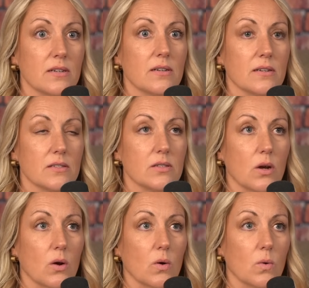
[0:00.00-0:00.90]
Hmm.
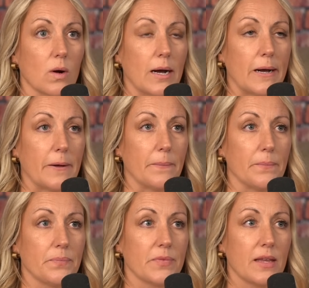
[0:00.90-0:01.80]
So,
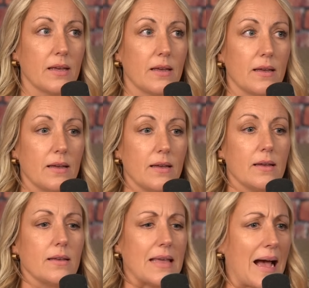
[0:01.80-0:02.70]
um,
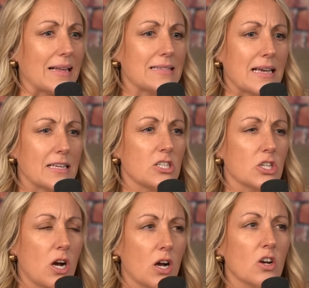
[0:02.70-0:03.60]
yeah, te-
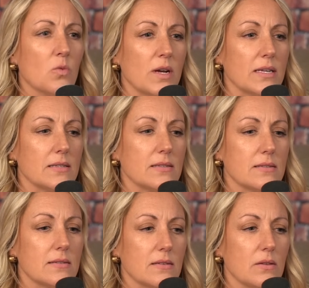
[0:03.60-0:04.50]
Chicago
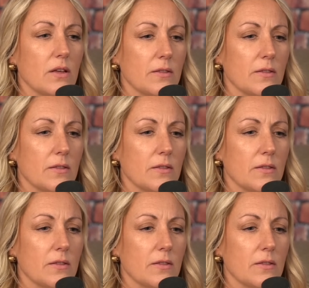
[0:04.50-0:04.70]
was,